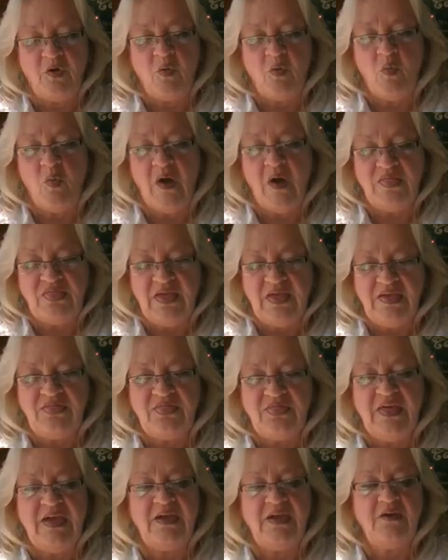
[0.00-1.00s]
or what they
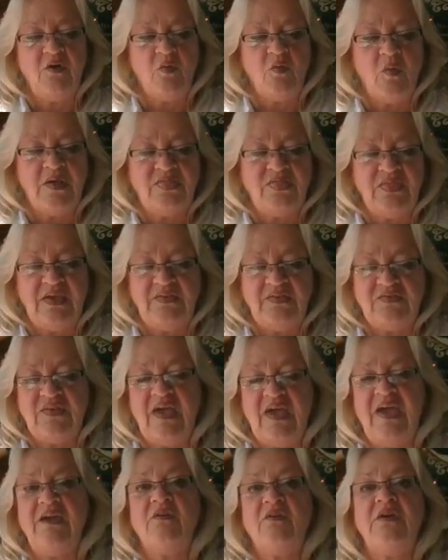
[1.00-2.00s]
think or what they
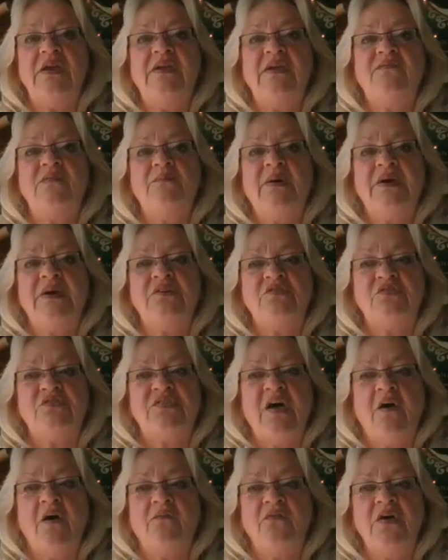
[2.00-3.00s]
say or even by
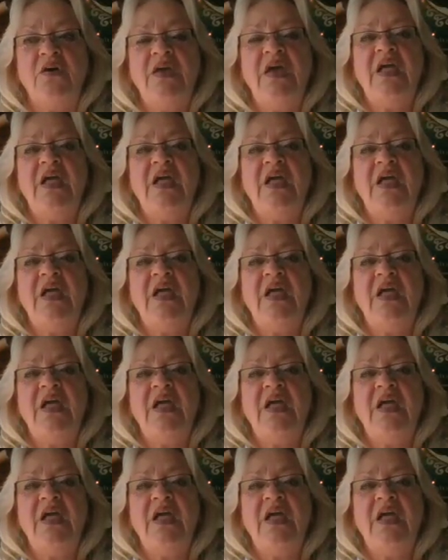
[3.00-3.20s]
yourself.